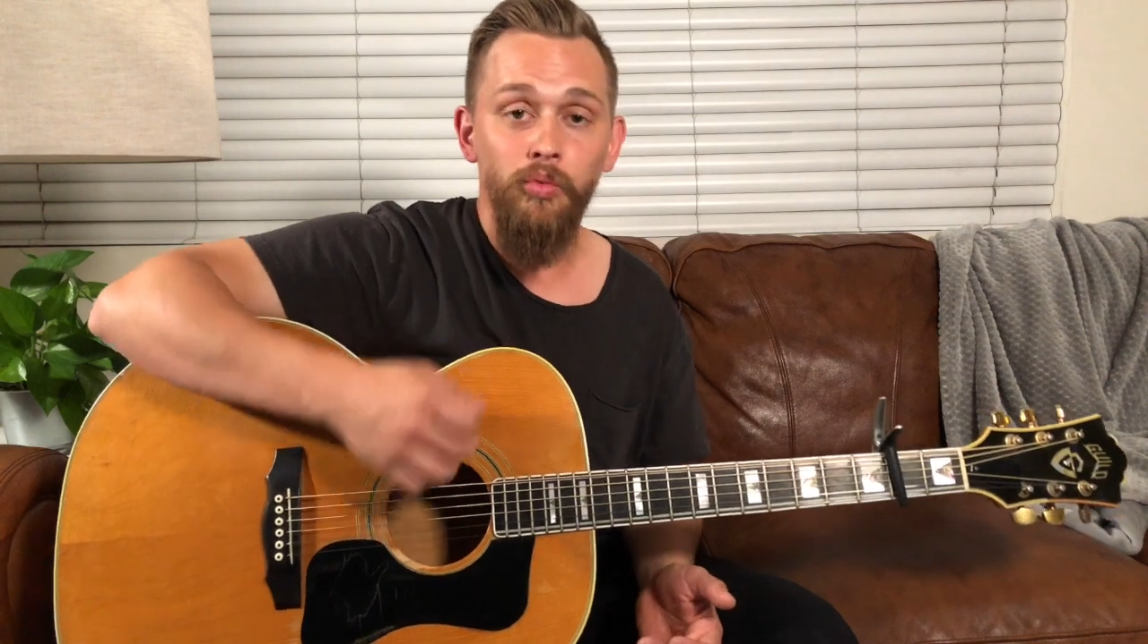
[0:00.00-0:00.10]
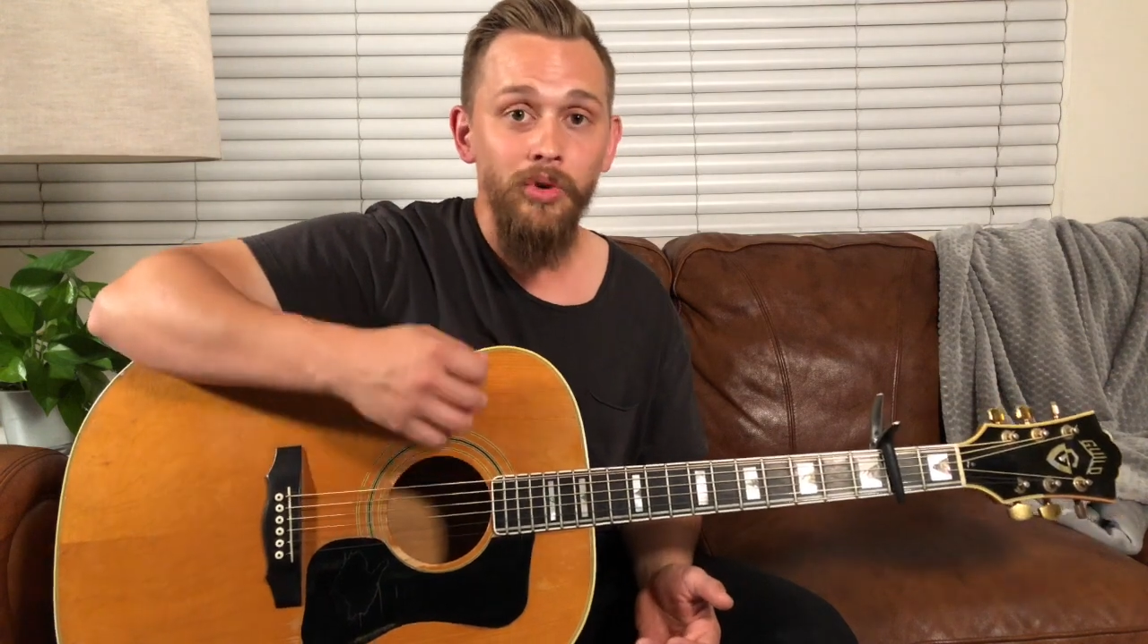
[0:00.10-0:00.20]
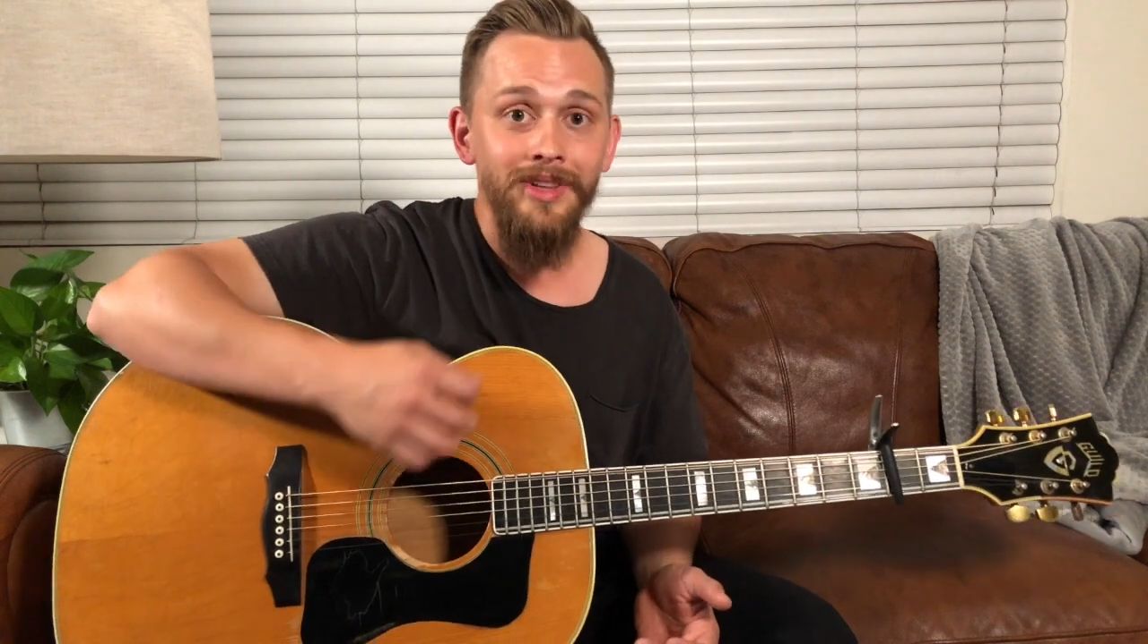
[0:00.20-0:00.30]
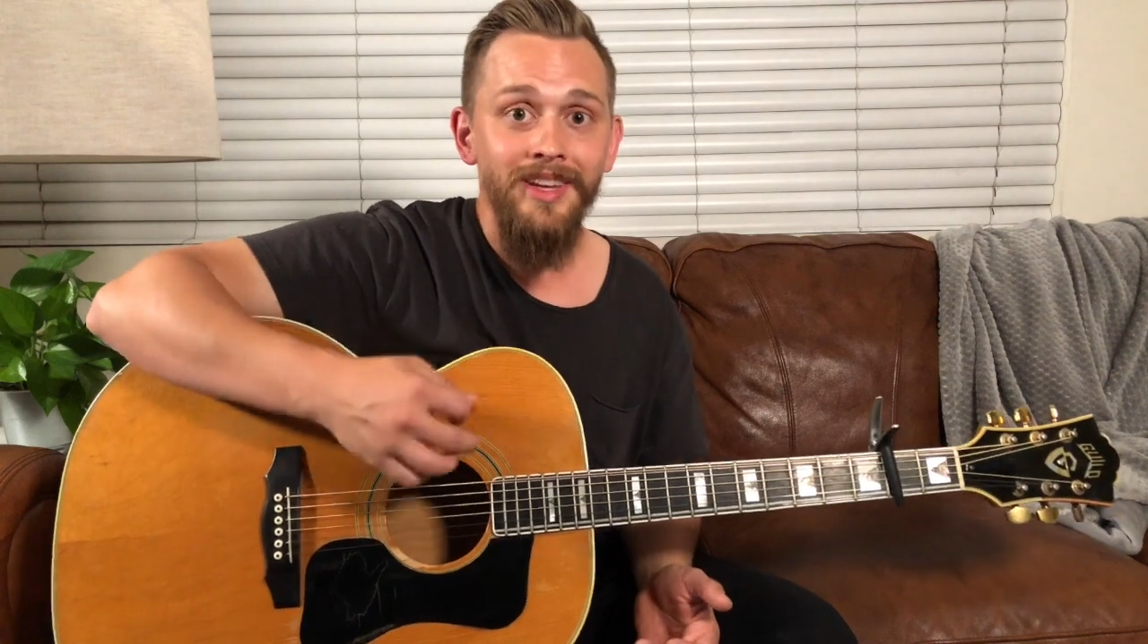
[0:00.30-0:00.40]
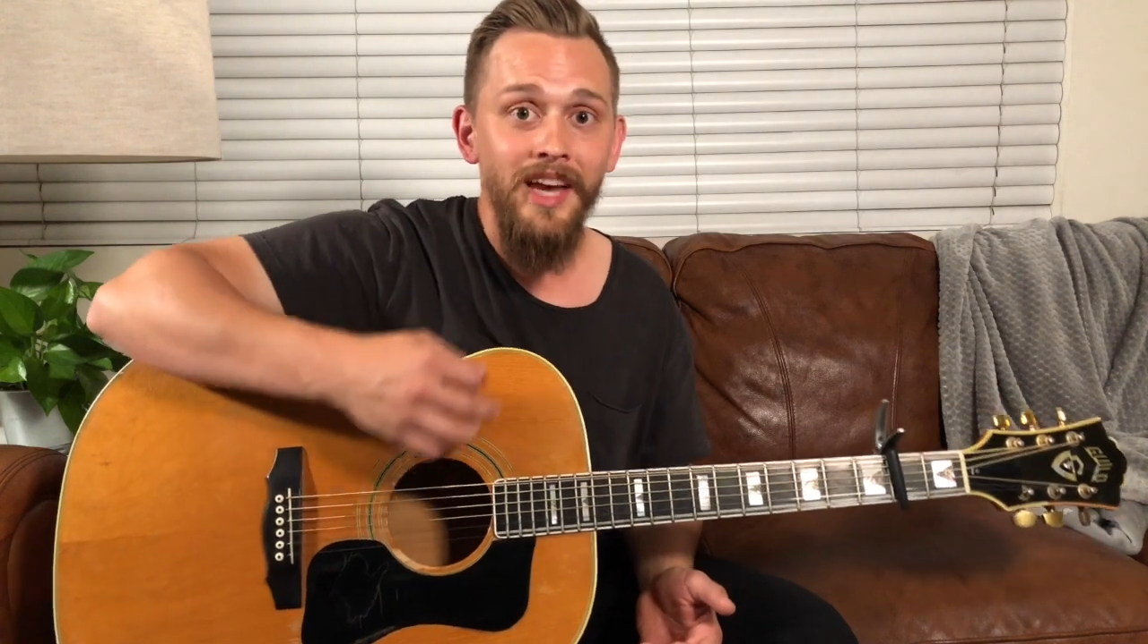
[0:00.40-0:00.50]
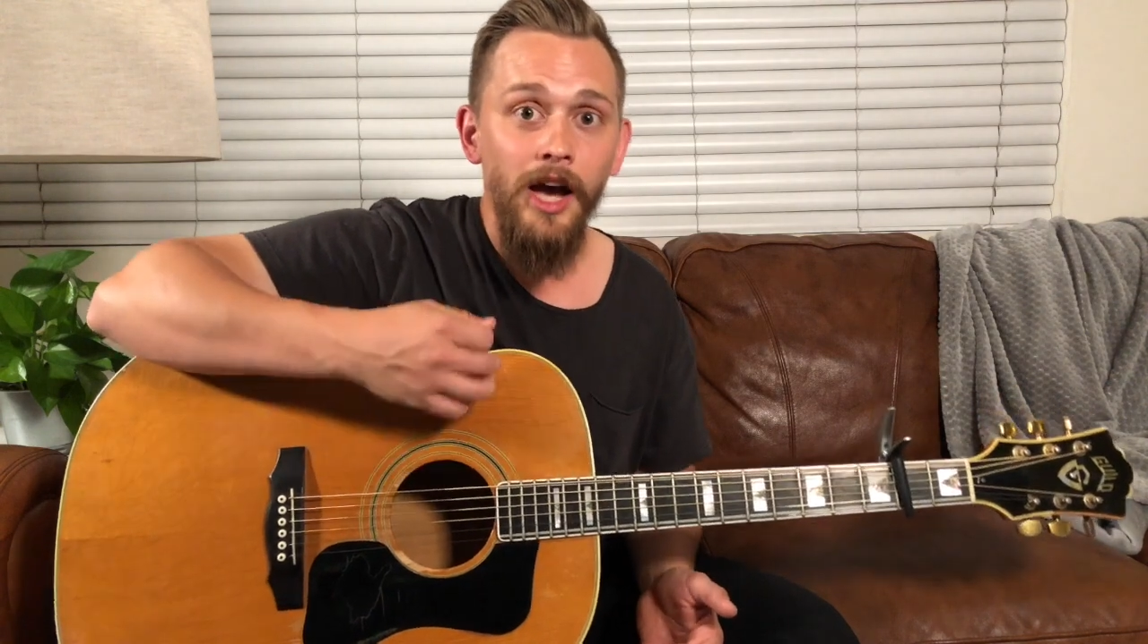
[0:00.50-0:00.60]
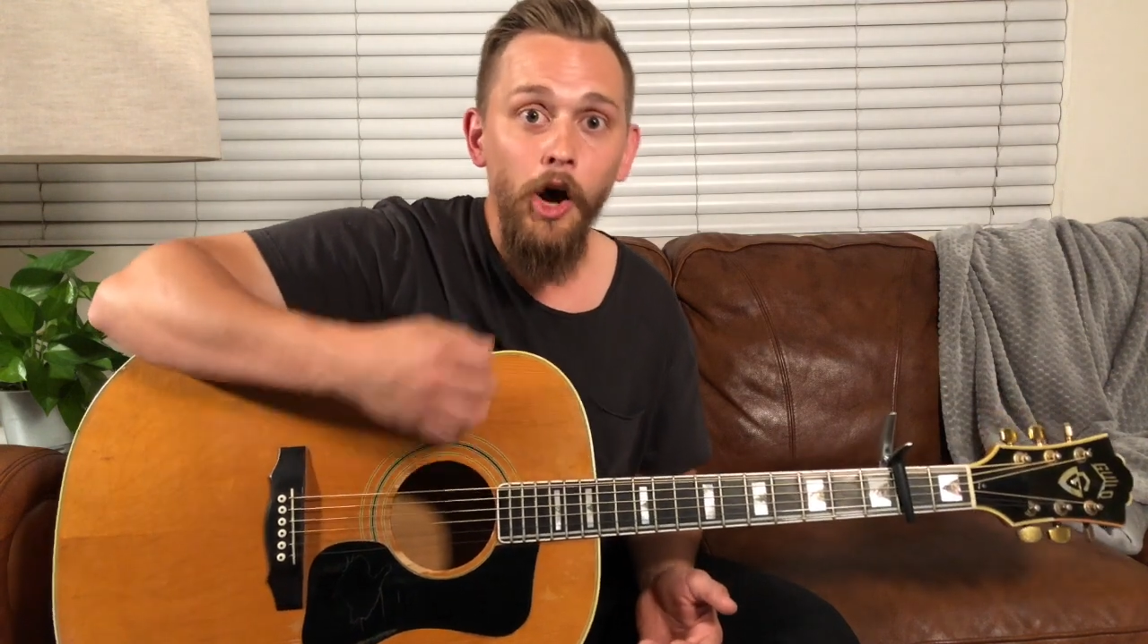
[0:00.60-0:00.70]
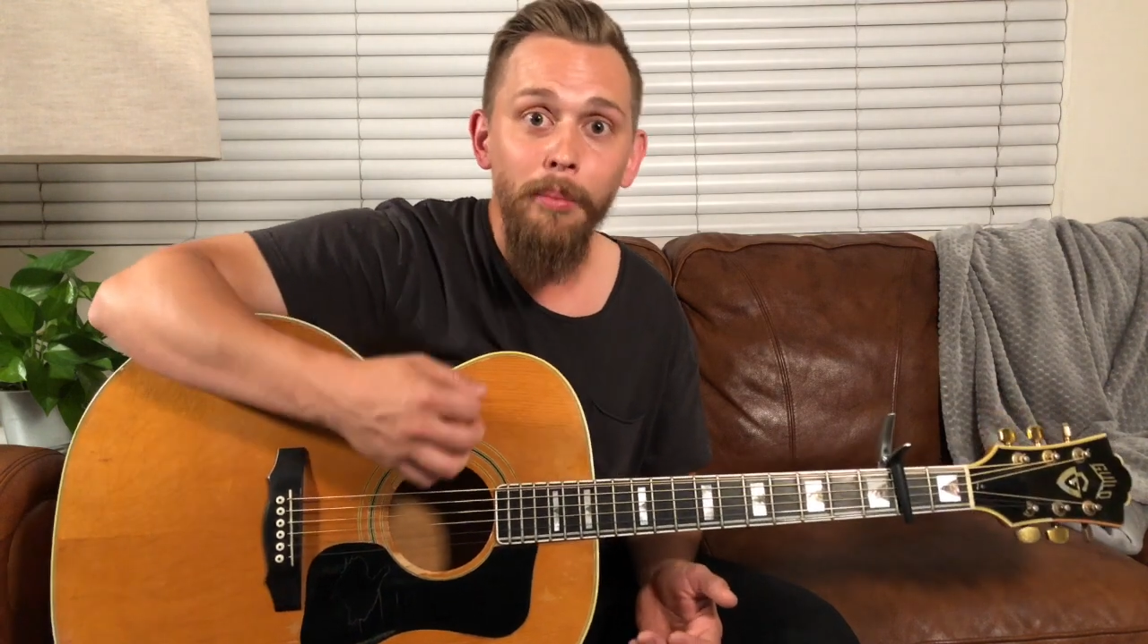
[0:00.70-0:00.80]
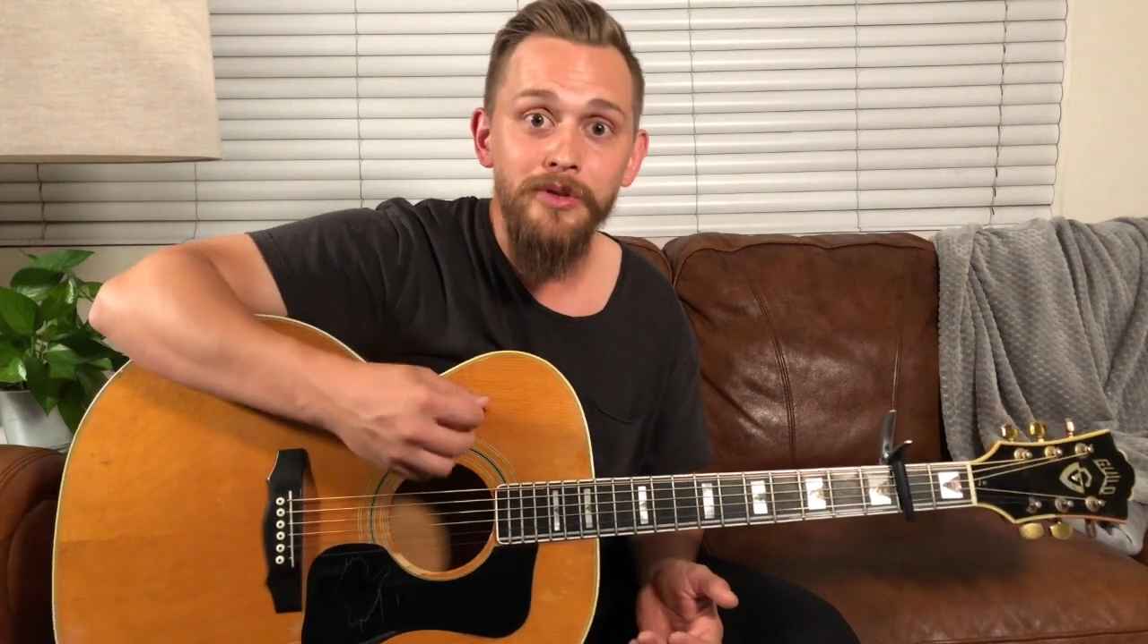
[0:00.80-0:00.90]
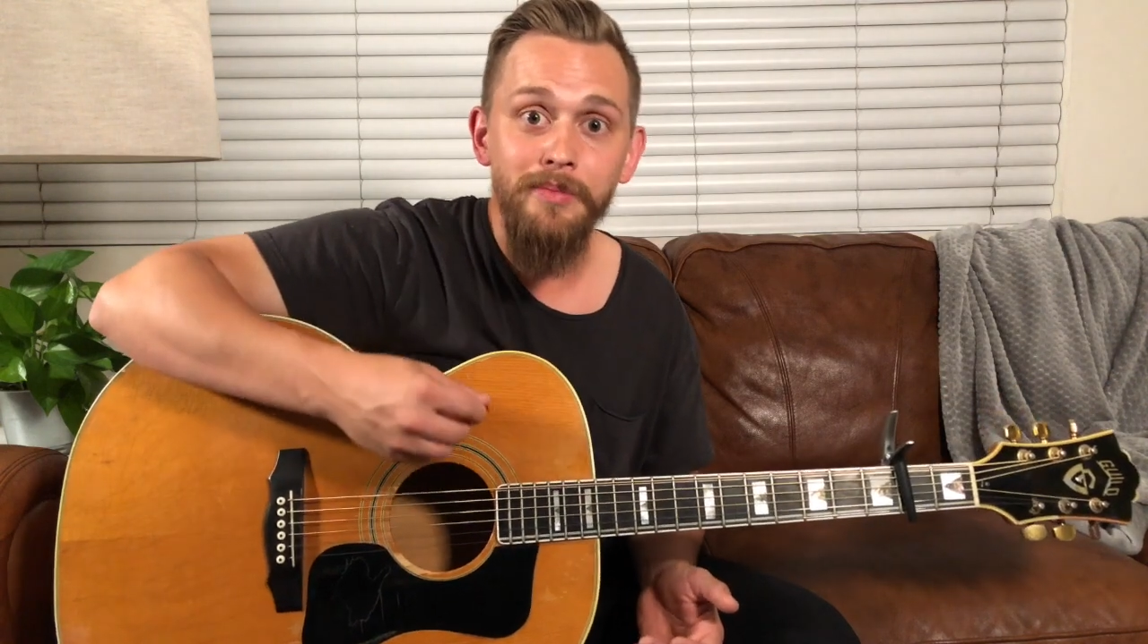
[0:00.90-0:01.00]
really
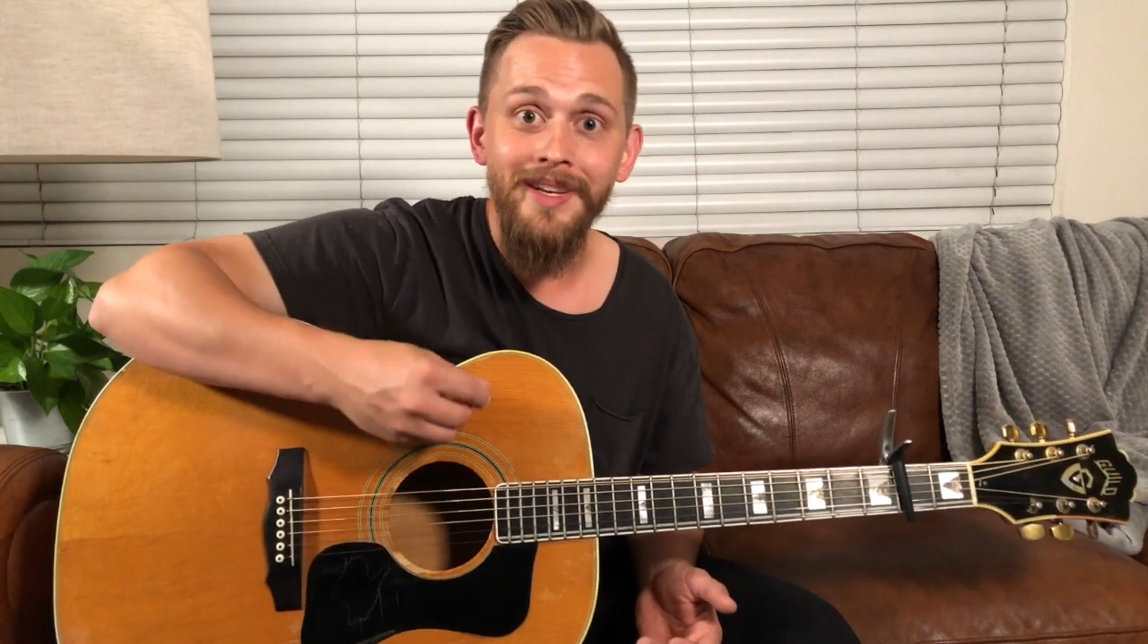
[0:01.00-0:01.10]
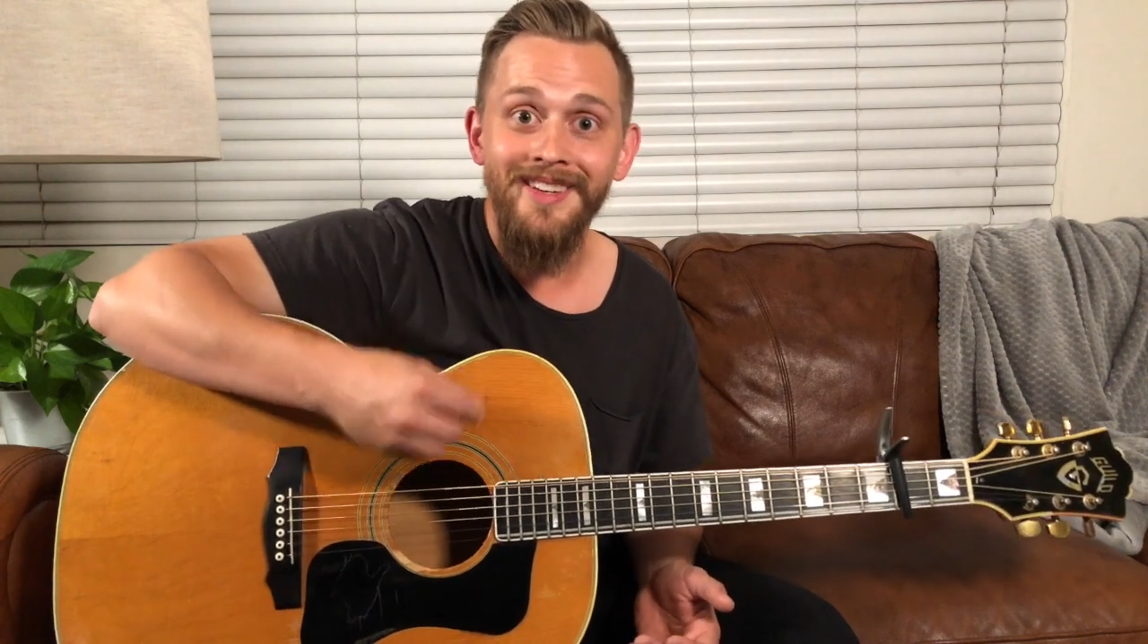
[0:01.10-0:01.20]
helps me